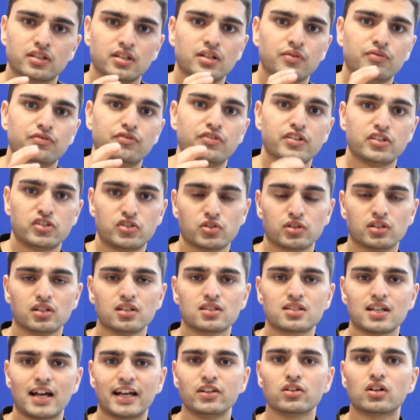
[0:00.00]

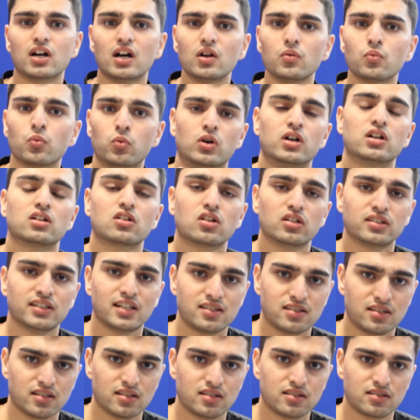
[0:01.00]
visuals, and you can't work on
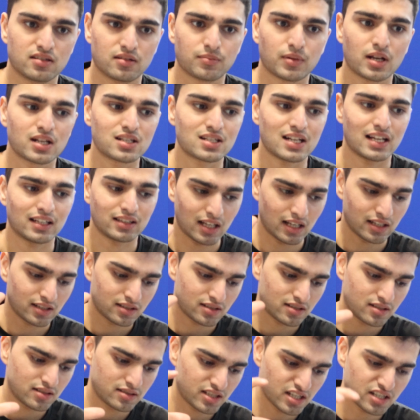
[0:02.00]
that system. It's like
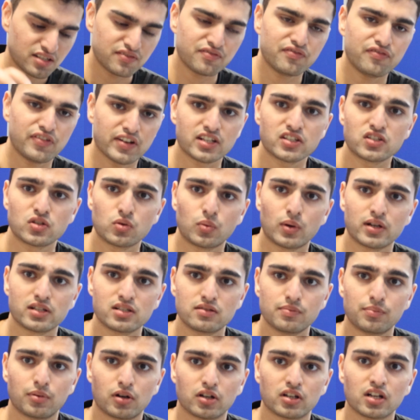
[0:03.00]
that's just fixed to one
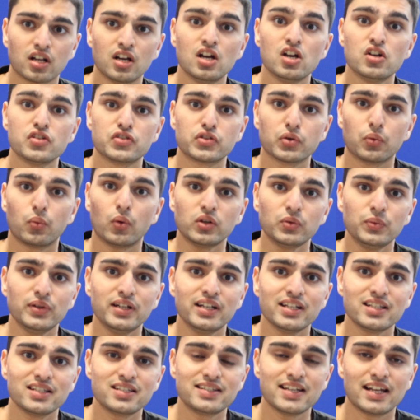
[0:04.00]
spot. So what we did
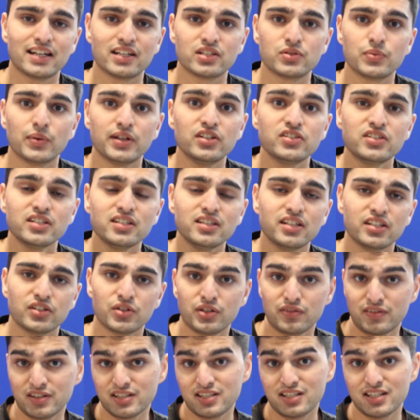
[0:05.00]
instead is we're using the
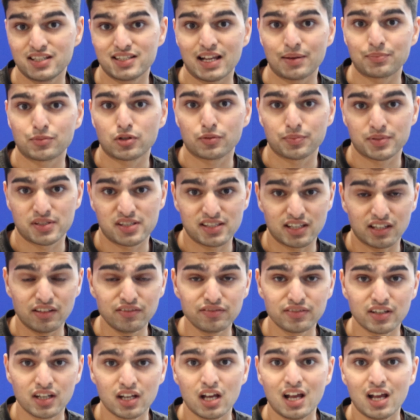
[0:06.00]
university's laptop itself,